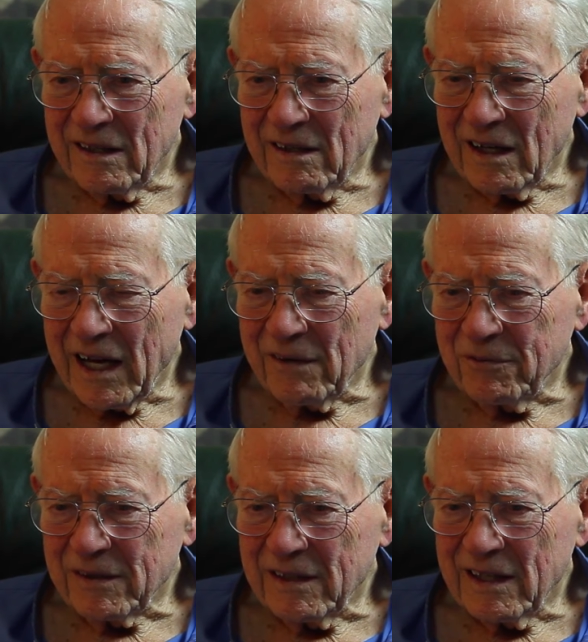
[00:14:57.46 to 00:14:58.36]
the
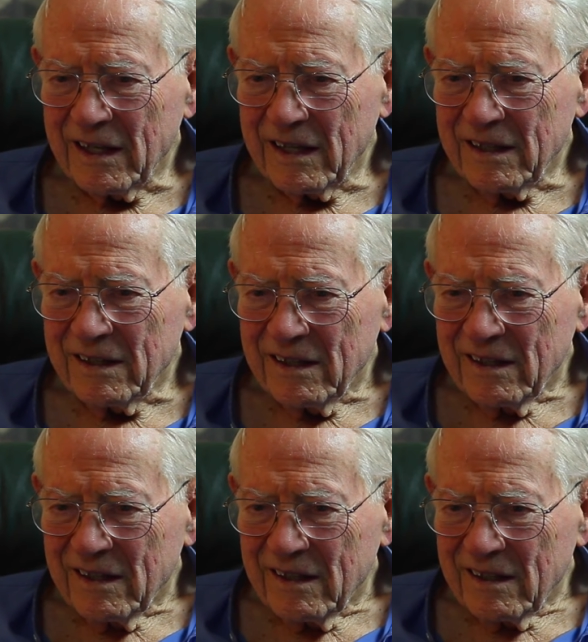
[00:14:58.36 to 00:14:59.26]
life we'd led,
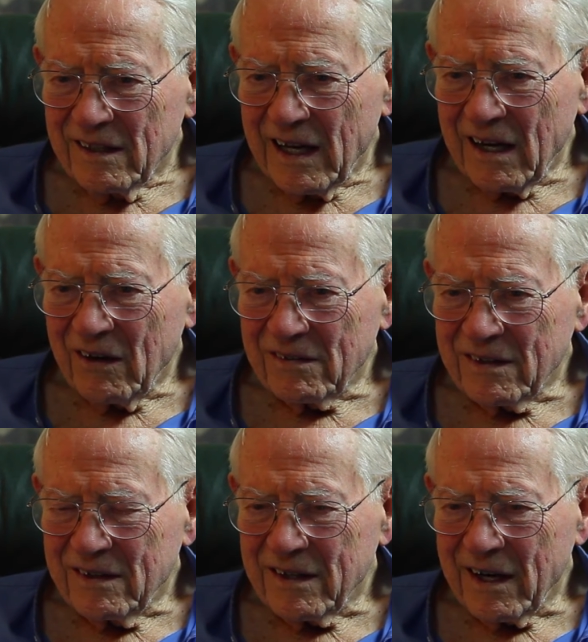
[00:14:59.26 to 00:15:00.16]
how
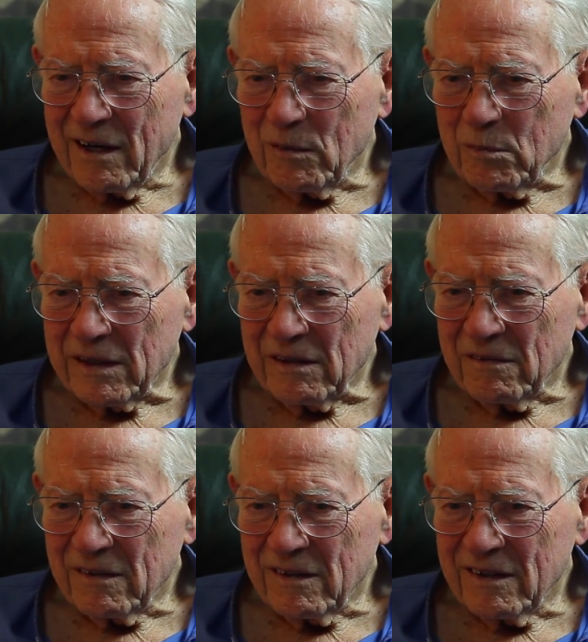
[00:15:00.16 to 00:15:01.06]
terribly
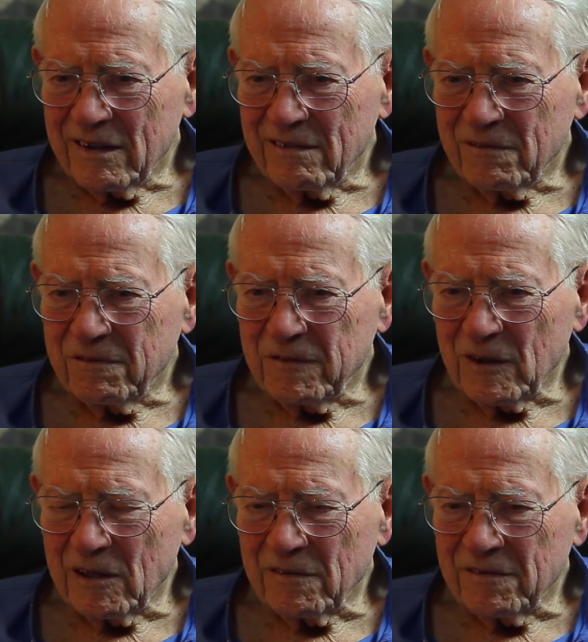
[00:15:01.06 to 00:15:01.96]

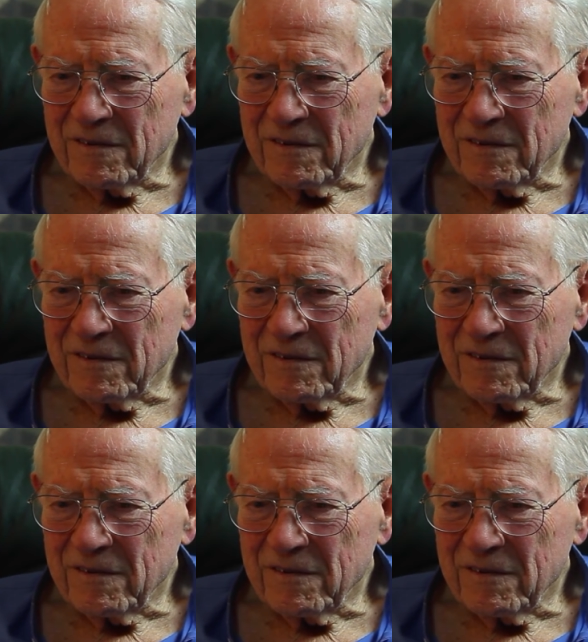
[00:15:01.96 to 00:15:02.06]
full of